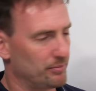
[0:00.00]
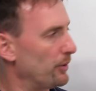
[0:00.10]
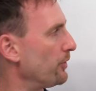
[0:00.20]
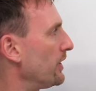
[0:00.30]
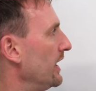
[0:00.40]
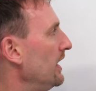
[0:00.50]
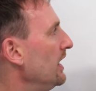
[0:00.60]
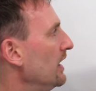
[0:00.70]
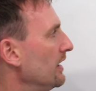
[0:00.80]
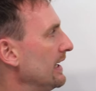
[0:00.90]
both okay.
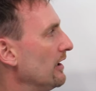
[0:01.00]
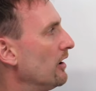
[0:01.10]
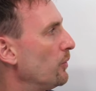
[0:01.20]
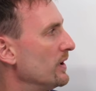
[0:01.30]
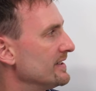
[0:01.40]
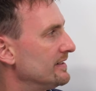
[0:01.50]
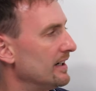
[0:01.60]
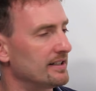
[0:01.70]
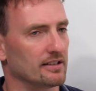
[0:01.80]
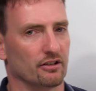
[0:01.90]
Get all one's
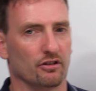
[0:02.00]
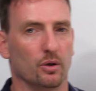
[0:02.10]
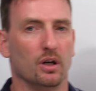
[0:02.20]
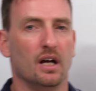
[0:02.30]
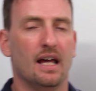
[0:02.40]
ducks in a row.